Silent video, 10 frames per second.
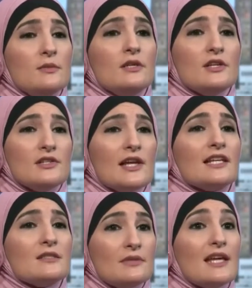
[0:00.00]
because
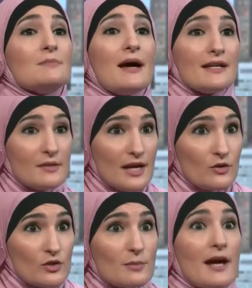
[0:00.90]

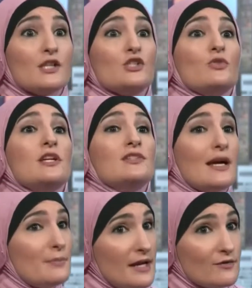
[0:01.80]
those are my streets. I
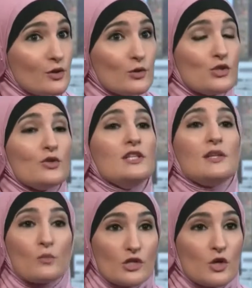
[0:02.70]
pay for those streets,
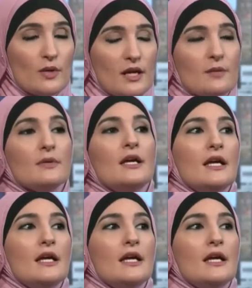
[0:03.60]
and we're showing up.